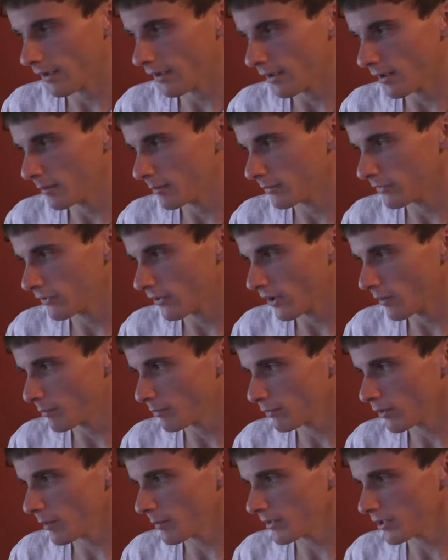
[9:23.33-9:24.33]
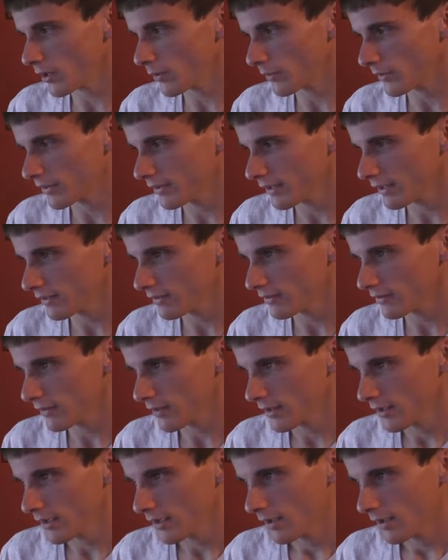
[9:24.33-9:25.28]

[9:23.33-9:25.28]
So I'll probably go with this.